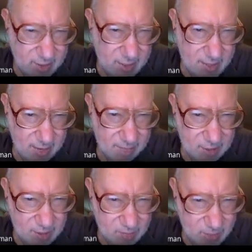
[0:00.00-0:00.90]
And
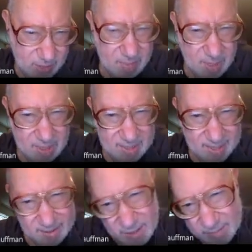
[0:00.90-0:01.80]
having bit my
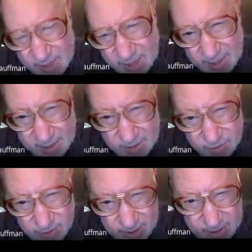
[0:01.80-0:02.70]
tail, I'm taking a
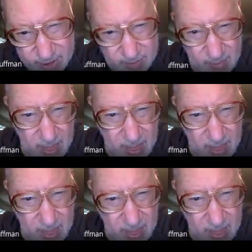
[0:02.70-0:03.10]
trace.